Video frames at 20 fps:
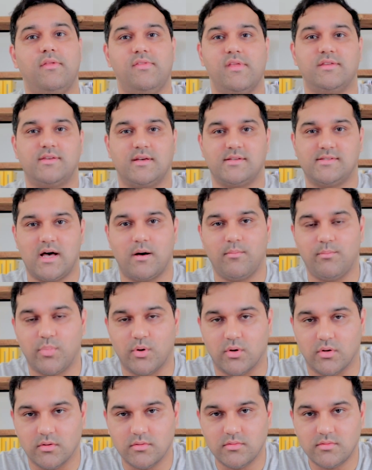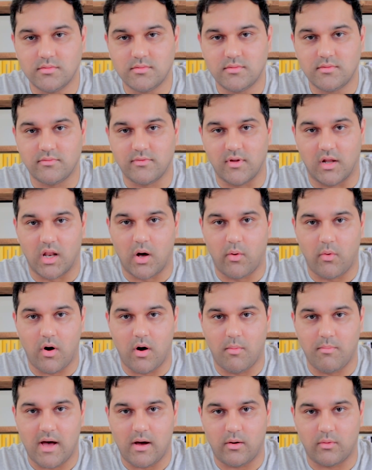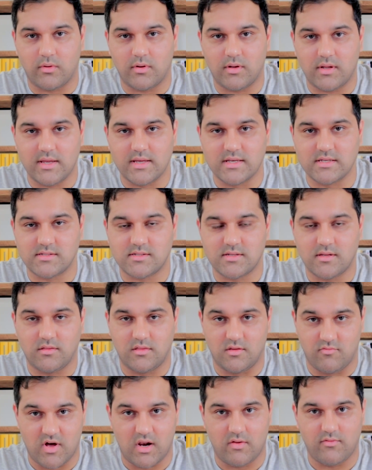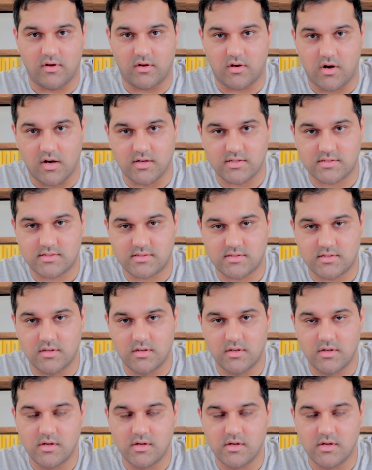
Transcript: in this example, the lower amount is the relevant costs.